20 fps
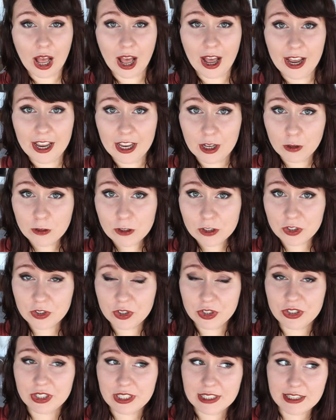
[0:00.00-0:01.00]
I also
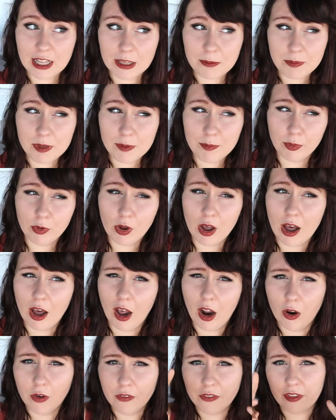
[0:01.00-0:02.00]
noticed that people
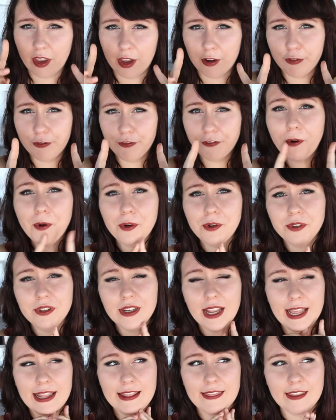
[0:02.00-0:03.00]
are on their
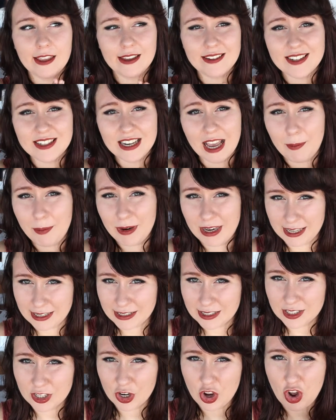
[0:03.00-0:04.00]
phone and their
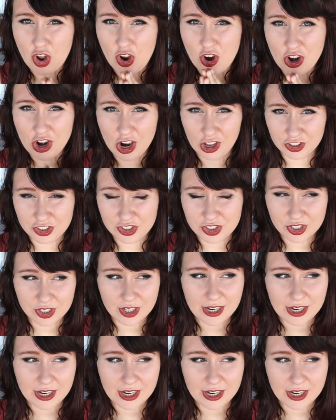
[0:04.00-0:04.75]
tablet a lot.